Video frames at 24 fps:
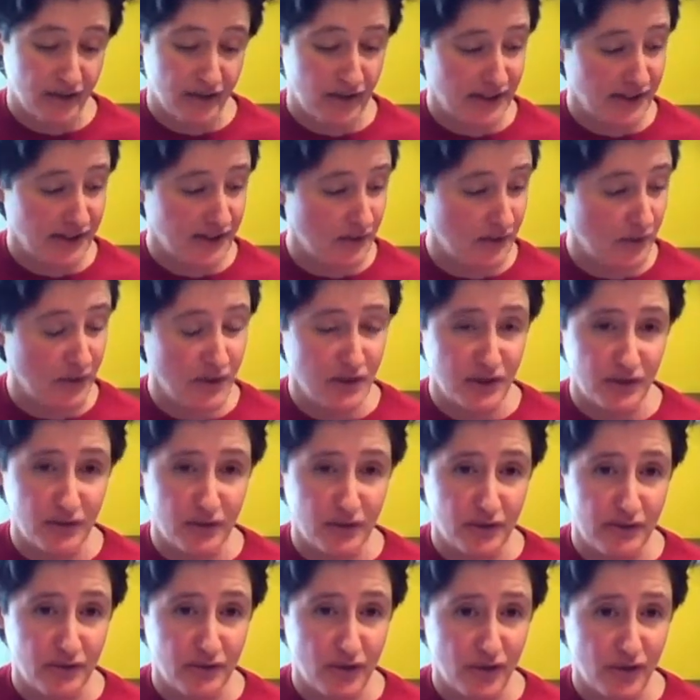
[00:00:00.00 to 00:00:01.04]
That's the 1, 2,
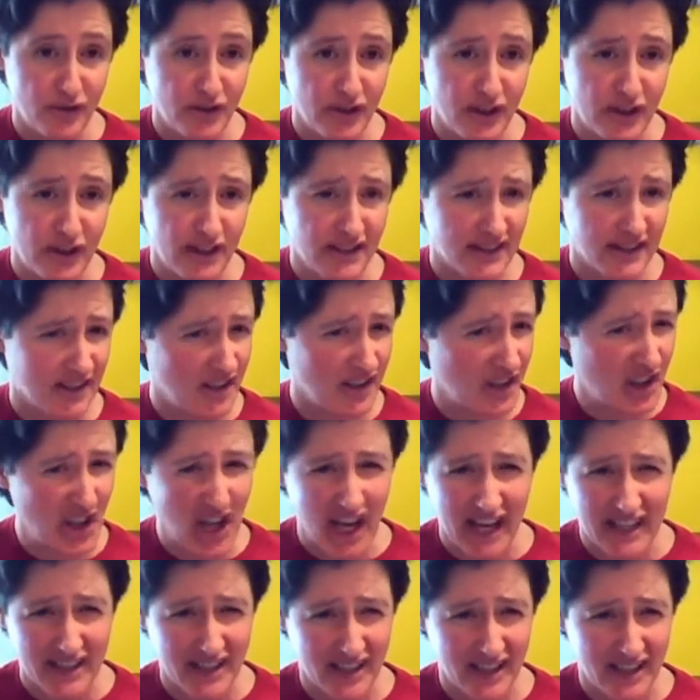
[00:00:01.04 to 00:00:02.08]
3, 4 song. It's a
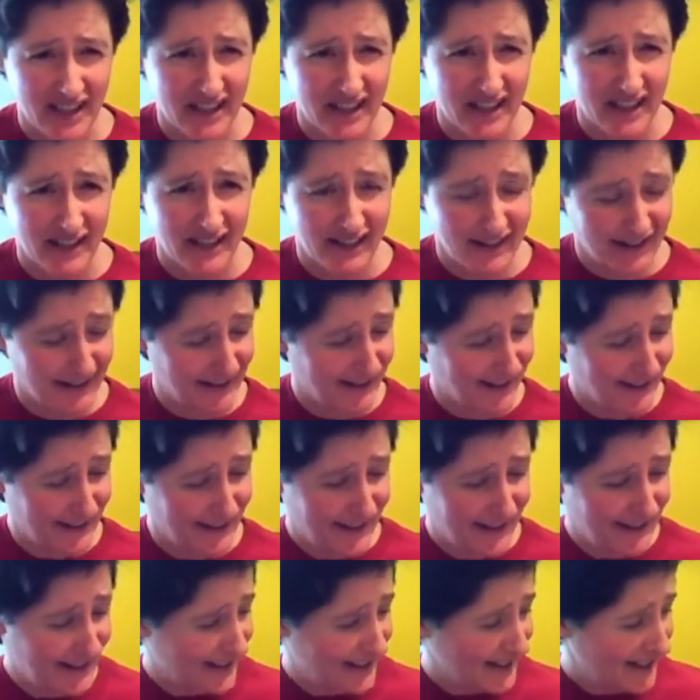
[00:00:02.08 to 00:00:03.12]
classic.
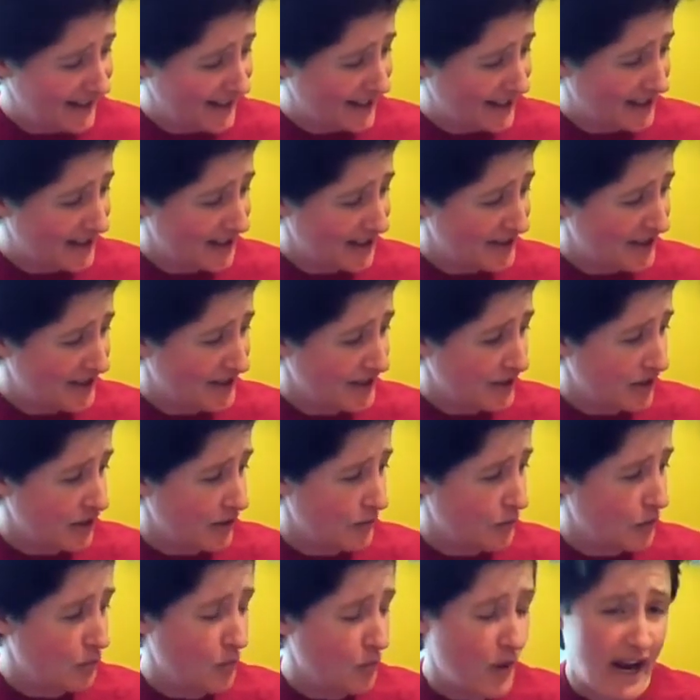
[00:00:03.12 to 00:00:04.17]
It is
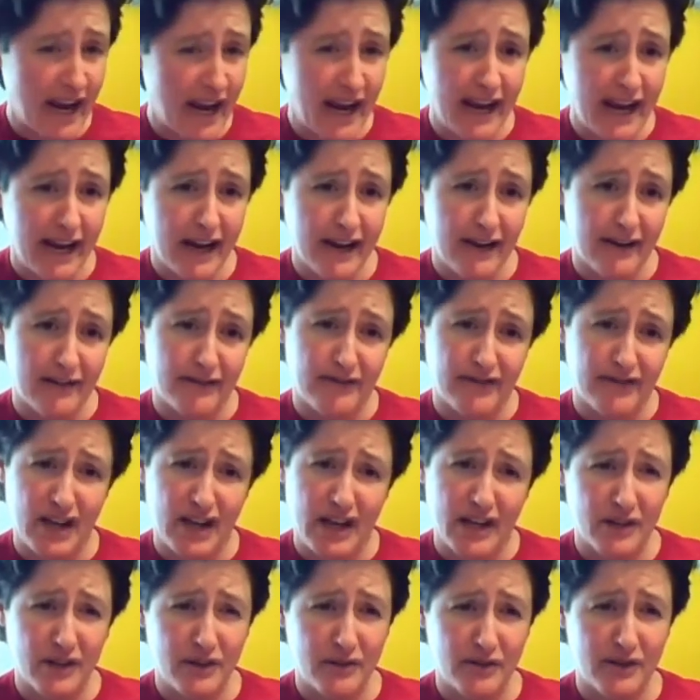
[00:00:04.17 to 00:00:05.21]
a way of
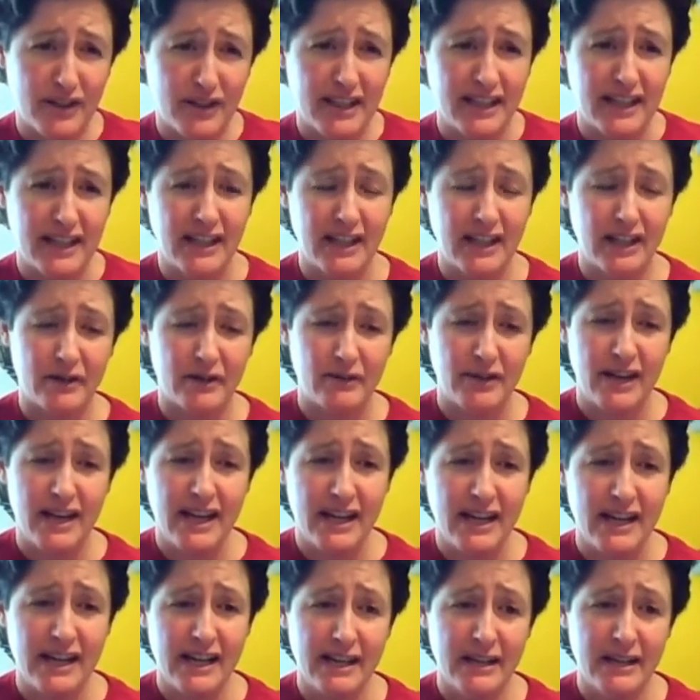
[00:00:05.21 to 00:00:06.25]
not only getting your right
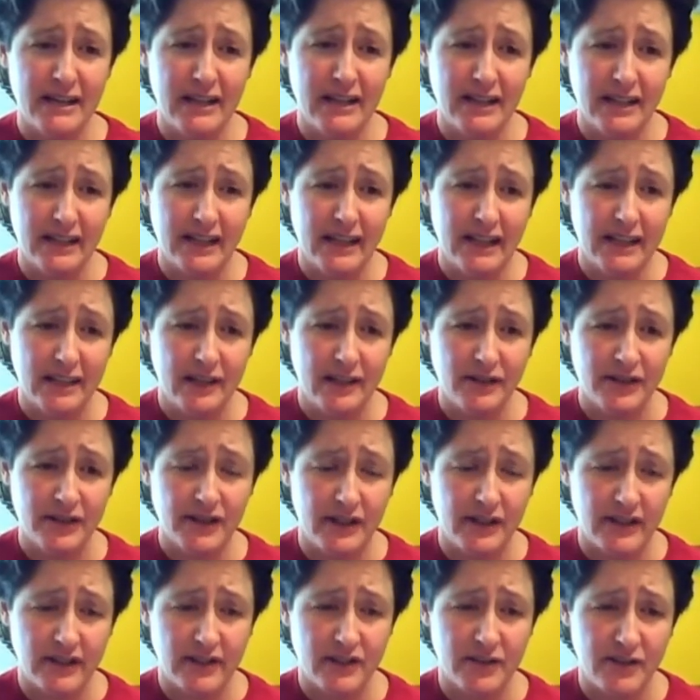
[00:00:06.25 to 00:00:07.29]
hand kind of used
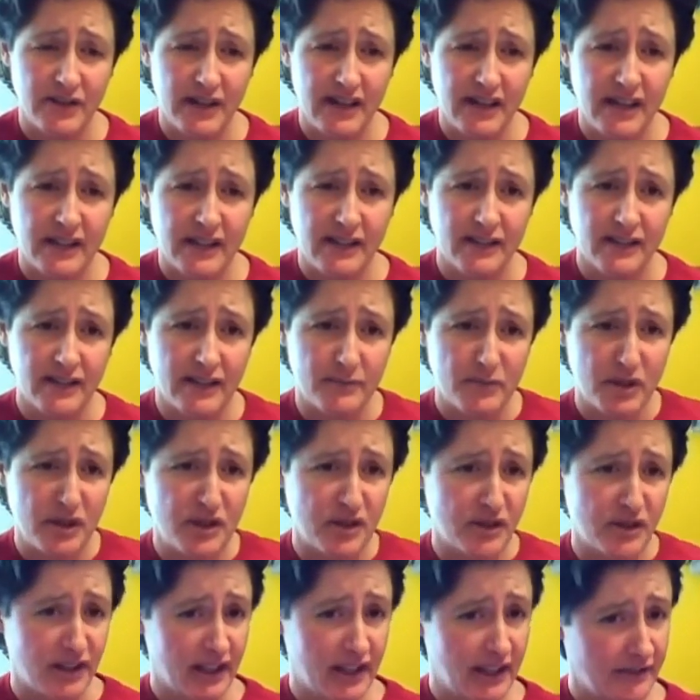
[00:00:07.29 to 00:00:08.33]
to the strings,
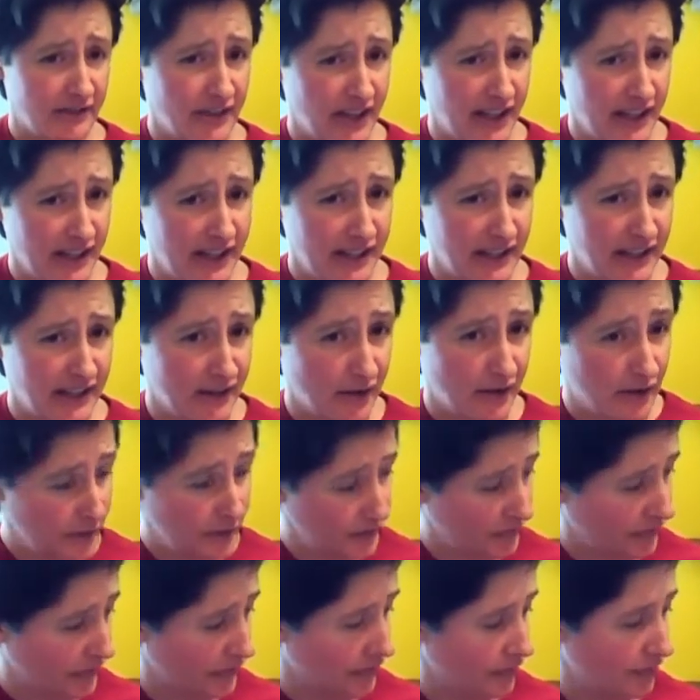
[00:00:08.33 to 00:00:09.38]
but your left hand
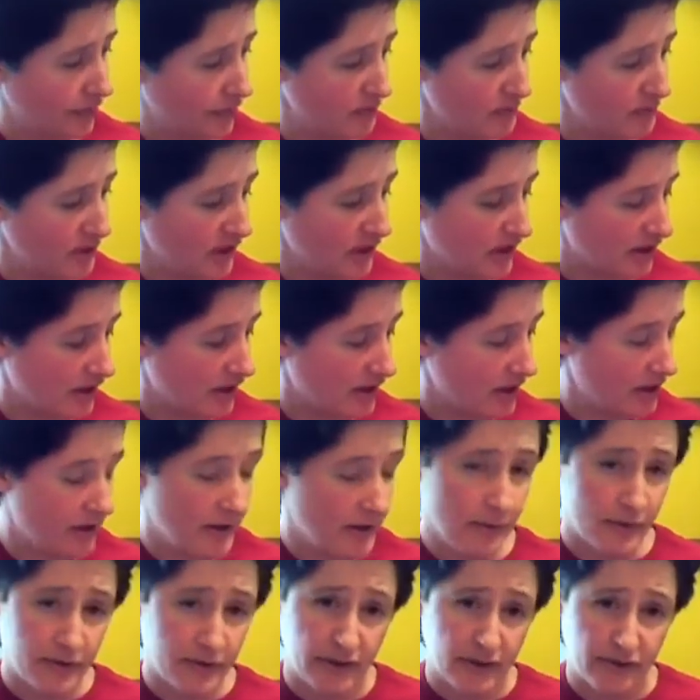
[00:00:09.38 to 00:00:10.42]
also familiar
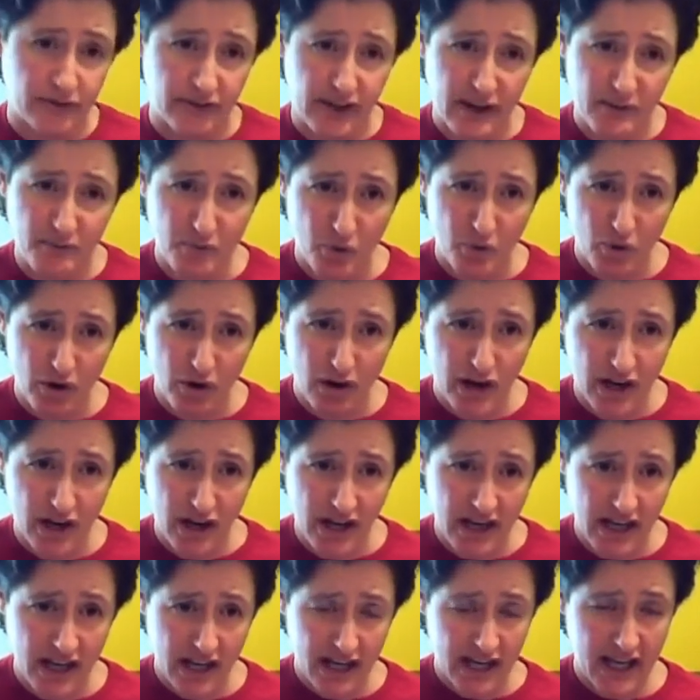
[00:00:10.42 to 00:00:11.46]
with the fretboard
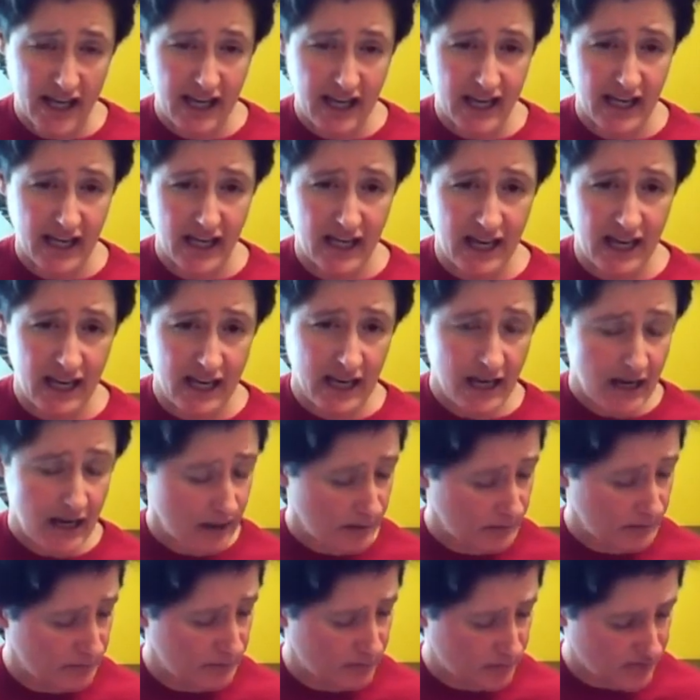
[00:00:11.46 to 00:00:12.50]
and
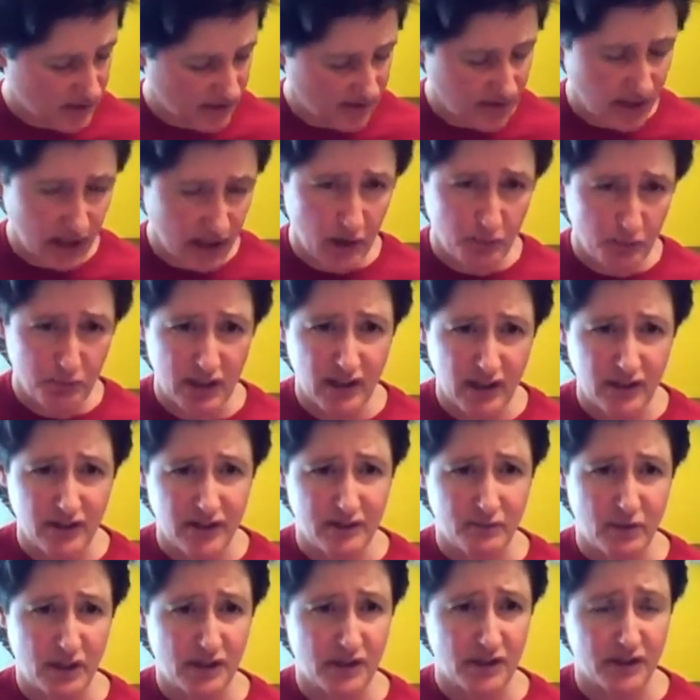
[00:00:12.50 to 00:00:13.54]
developing
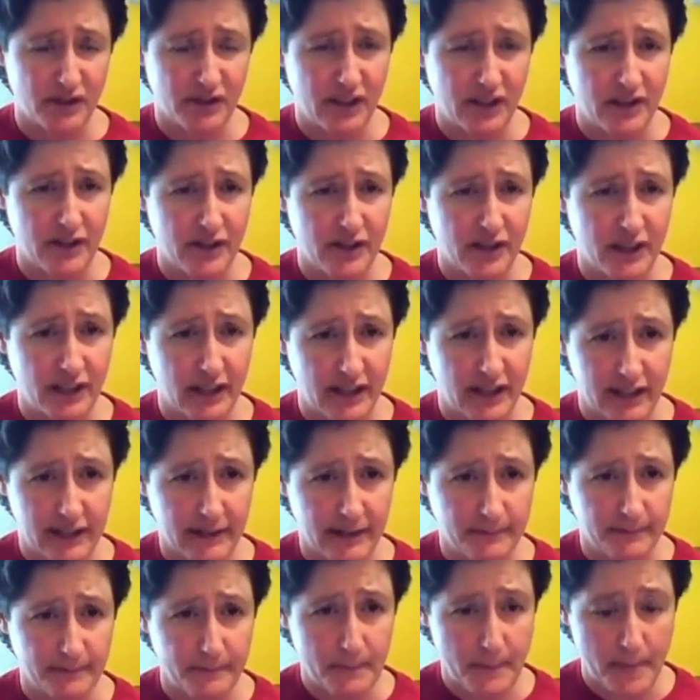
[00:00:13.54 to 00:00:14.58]
those muscles that you're going to
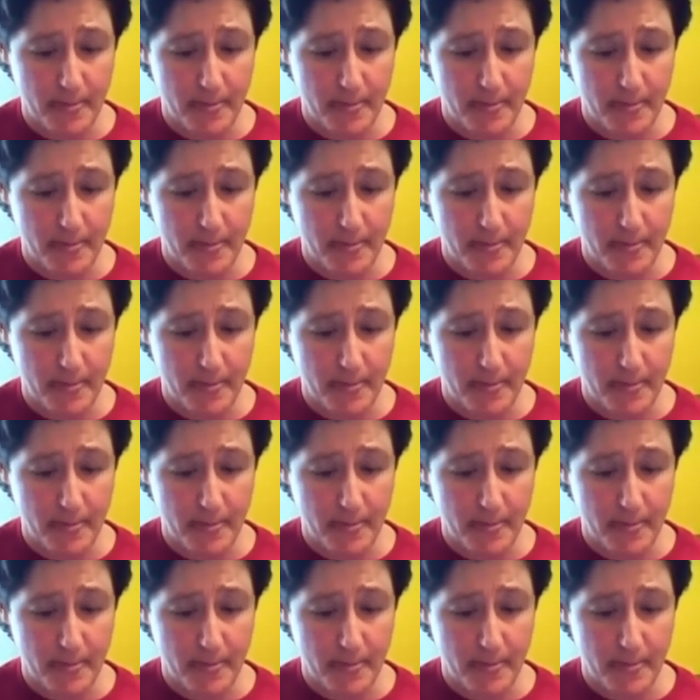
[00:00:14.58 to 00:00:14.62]
need.